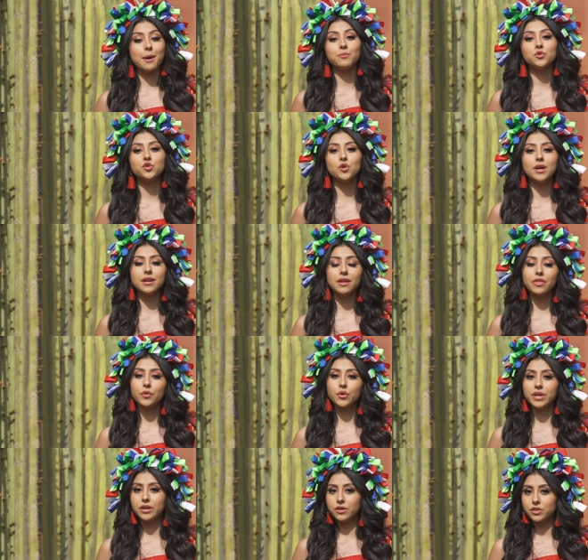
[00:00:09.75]
I'm
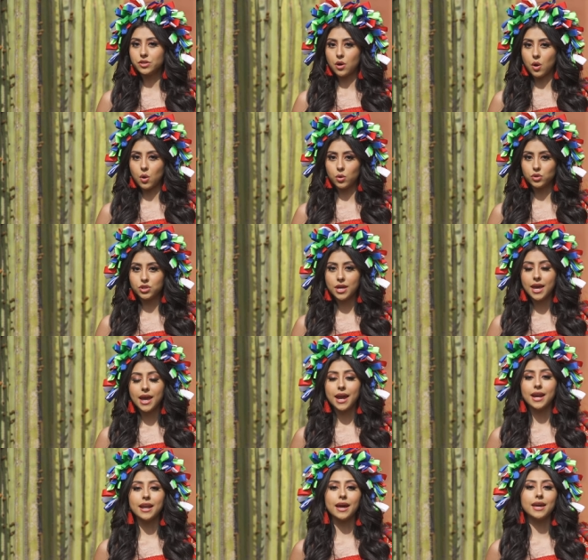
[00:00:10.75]
23 years old
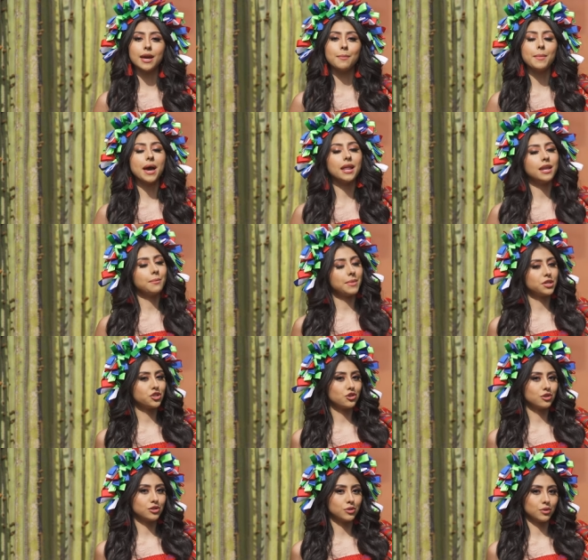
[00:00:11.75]
and I am an
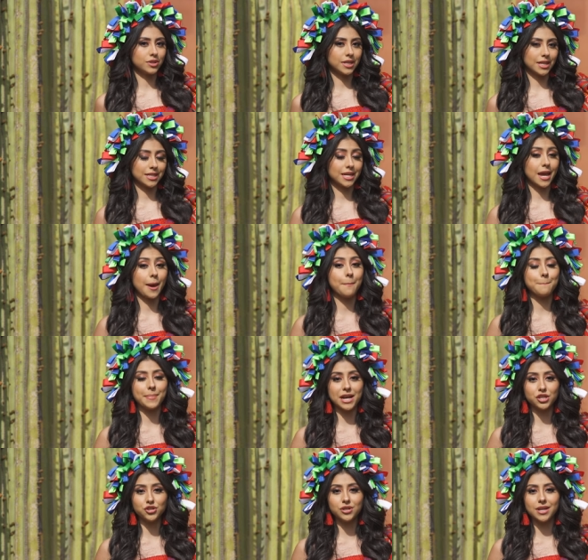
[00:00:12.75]
image consultant
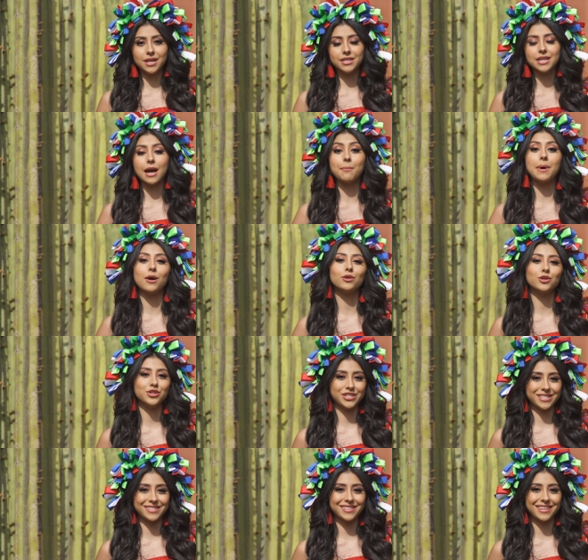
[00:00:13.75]
and passionate
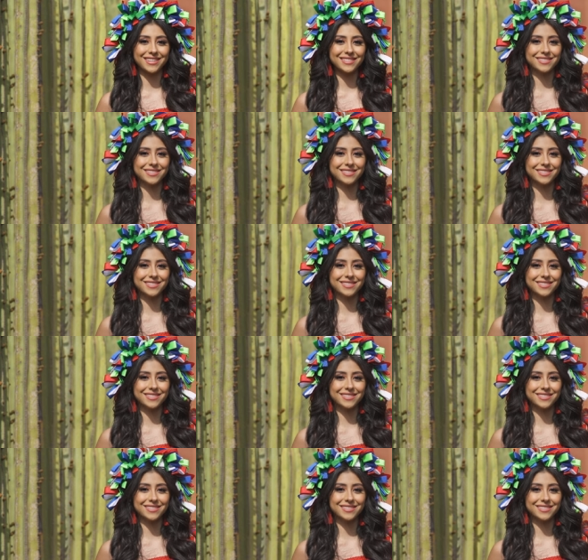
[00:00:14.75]
about logistics.